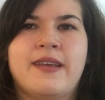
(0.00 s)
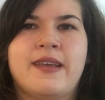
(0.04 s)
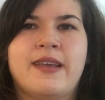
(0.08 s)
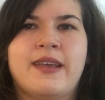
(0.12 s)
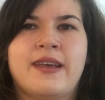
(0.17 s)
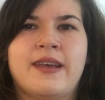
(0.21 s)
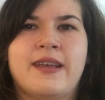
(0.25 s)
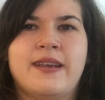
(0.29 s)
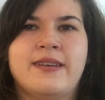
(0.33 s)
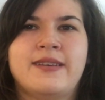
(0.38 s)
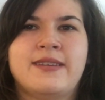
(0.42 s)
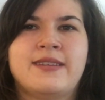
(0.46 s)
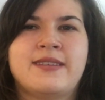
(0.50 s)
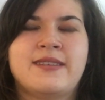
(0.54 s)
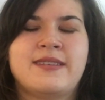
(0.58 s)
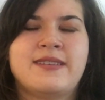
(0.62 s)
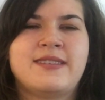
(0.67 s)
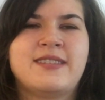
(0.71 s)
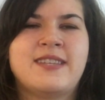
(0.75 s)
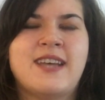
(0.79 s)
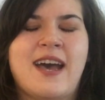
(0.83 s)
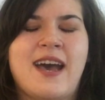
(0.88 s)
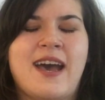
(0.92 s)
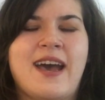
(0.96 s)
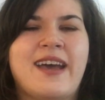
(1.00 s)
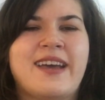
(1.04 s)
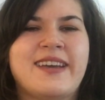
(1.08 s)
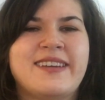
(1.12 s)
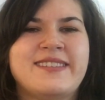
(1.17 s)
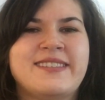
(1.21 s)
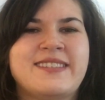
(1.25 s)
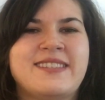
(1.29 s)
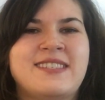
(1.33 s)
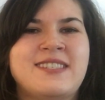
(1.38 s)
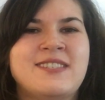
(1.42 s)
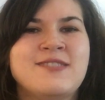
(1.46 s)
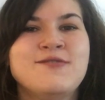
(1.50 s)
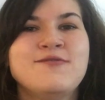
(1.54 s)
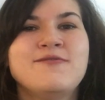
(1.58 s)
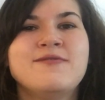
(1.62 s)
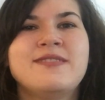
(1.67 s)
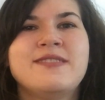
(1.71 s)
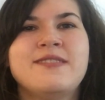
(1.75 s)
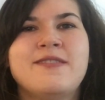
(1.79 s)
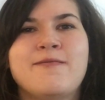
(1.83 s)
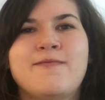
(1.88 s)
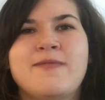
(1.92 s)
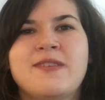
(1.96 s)
and ties to
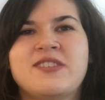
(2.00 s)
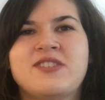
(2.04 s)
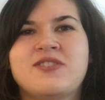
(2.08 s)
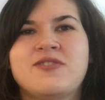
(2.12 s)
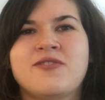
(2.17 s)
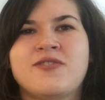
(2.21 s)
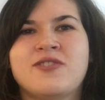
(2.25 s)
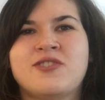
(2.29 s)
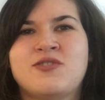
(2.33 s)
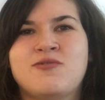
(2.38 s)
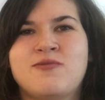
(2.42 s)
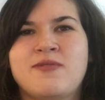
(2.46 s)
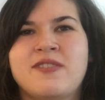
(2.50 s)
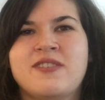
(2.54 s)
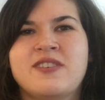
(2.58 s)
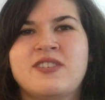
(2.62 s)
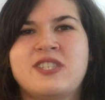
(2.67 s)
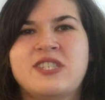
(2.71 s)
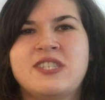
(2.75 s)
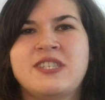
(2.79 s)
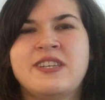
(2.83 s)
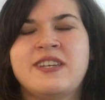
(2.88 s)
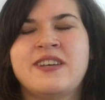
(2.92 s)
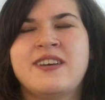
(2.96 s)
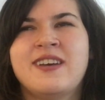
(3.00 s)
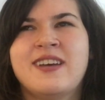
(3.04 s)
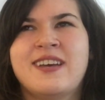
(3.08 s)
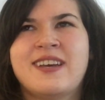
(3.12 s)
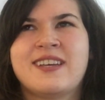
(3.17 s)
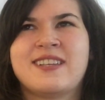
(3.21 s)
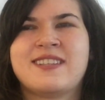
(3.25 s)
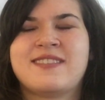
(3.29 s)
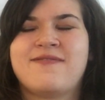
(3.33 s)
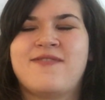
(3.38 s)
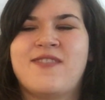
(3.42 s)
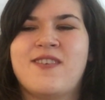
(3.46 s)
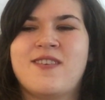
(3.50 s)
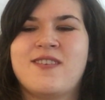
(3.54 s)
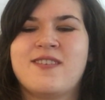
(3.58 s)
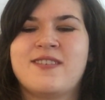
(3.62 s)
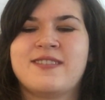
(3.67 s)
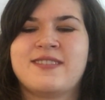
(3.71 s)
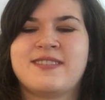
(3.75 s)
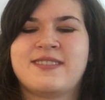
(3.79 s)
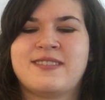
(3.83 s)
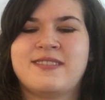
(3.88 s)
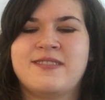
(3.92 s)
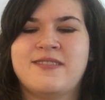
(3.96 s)
the original trilogy, as far
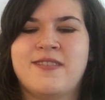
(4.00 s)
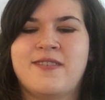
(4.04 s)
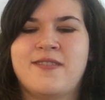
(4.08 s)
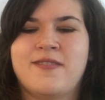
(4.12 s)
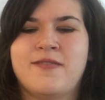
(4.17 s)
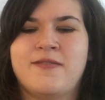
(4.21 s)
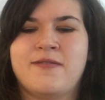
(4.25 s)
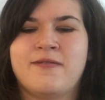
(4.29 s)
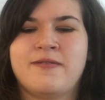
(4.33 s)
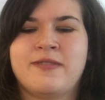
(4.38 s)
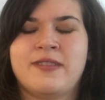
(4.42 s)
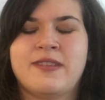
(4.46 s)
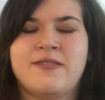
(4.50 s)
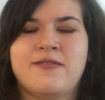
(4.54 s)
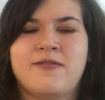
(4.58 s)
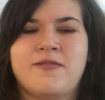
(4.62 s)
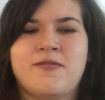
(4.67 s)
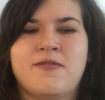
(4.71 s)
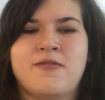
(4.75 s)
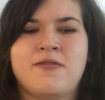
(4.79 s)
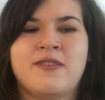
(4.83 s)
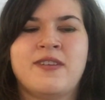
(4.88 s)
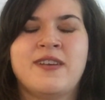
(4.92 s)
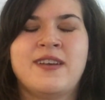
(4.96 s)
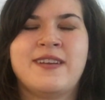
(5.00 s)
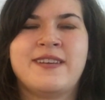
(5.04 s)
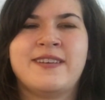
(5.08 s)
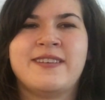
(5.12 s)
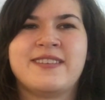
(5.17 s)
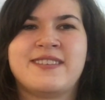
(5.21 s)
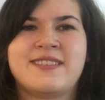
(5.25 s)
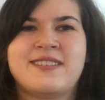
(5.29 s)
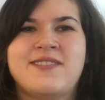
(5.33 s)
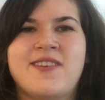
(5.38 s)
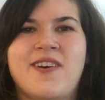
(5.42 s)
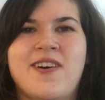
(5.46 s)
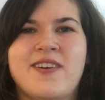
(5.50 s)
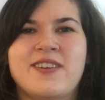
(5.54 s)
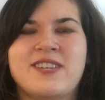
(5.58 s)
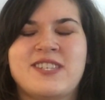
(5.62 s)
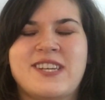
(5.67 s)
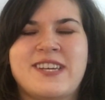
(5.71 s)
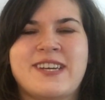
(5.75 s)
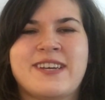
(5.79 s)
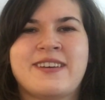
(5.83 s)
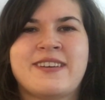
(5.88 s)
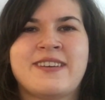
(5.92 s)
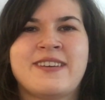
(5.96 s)
as, you know, little
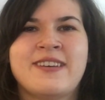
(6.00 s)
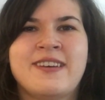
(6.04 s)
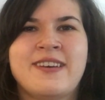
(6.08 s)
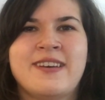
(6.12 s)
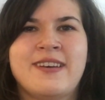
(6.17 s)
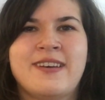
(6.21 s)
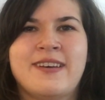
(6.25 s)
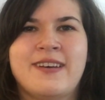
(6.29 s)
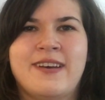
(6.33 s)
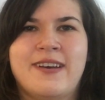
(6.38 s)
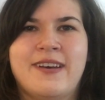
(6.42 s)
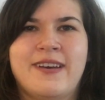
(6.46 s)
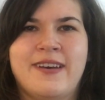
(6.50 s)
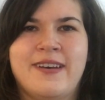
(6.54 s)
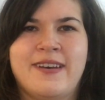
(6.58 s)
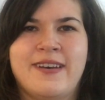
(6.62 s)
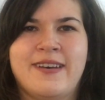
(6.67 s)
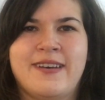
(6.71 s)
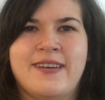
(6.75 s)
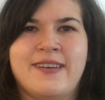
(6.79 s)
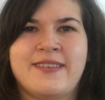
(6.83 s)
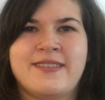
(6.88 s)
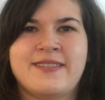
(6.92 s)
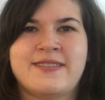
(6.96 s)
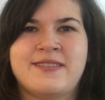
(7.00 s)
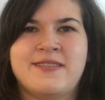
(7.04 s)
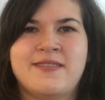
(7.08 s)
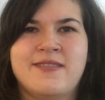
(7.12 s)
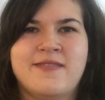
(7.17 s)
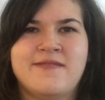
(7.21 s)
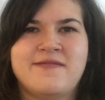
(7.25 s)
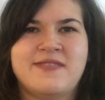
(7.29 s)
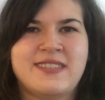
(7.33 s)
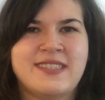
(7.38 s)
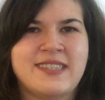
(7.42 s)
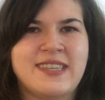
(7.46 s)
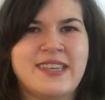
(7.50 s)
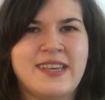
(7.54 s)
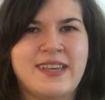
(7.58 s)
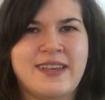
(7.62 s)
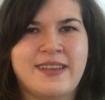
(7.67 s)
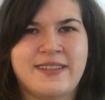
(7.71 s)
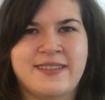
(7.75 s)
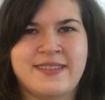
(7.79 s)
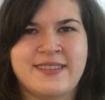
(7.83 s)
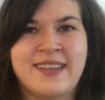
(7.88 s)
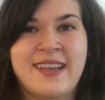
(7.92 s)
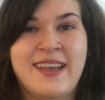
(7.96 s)
nostalgic sort of
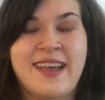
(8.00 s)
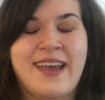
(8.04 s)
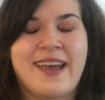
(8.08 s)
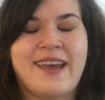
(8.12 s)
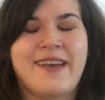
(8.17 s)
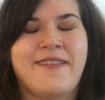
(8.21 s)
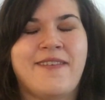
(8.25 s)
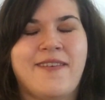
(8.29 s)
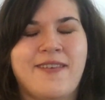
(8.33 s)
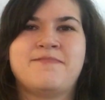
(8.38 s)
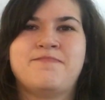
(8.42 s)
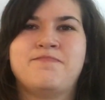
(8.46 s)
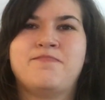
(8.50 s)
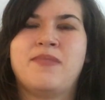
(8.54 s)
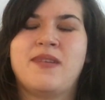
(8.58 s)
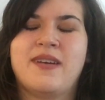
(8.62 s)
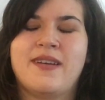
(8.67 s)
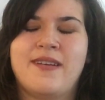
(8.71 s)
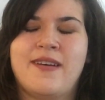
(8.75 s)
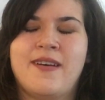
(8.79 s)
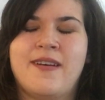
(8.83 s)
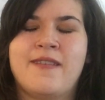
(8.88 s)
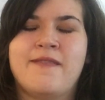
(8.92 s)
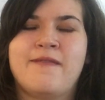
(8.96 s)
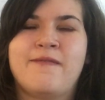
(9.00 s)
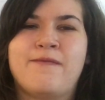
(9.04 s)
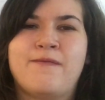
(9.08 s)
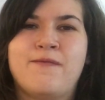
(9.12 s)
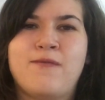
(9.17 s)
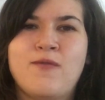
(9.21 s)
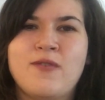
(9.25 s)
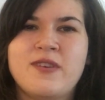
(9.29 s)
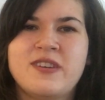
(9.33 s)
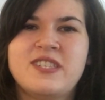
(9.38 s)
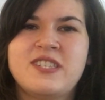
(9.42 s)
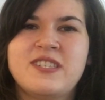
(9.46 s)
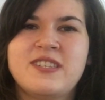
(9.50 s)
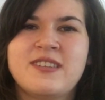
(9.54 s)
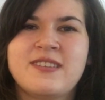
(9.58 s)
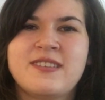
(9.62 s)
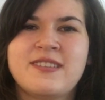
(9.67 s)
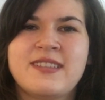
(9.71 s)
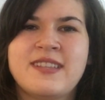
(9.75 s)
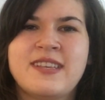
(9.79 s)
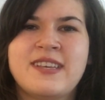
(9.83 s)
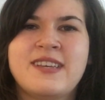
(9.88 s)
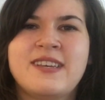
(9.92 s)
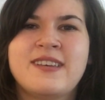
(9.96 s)
scenes. And but
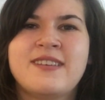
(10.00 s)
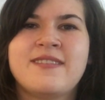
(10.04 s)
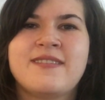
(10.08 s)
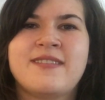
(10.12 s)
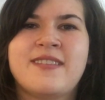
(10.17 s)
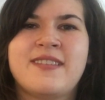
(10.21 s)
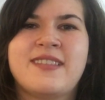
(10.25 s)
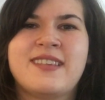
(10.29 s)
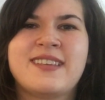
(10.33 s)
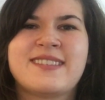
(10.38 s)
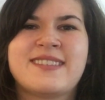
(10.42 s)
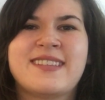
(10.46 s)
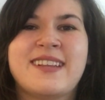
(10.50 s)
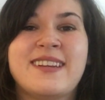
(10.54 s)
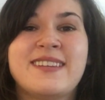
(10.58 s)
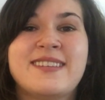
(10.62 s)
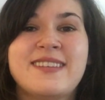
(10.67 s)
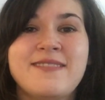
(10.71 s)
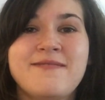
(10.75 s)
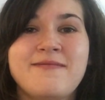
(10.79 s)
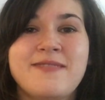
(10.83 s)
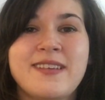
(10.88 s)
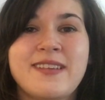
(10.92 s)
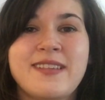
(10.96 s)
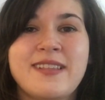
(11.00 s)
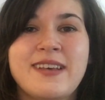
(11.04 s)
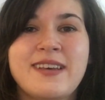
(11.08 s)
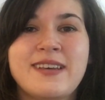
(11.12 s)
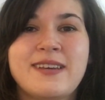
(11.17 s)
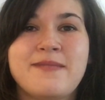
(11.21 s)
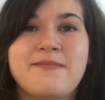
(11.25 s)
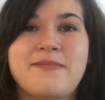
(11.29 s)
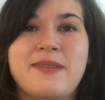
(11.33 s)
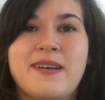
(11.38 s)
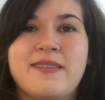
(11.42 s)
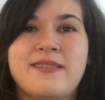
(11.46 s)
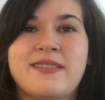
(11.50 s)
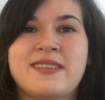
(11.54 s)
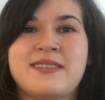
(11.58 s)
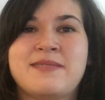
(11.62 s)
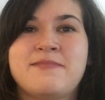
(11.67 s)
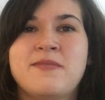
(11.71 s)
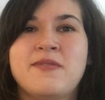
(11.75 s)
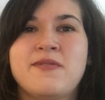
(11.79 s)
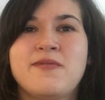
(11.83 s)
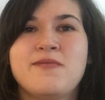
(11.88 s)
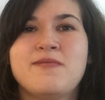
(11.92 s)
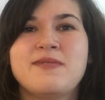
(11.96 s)
unfortunately, the things that I didn't really like about
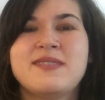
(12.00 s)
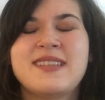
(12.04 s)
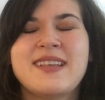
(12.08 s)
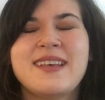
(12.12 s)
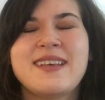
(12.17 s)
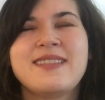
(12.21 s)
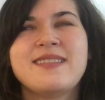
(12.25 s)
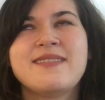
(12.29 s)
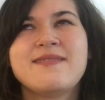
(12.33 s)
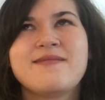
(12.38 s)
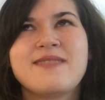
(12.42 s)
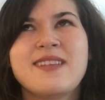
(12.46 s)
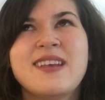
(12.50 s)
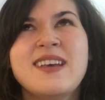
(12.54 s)
this movie was that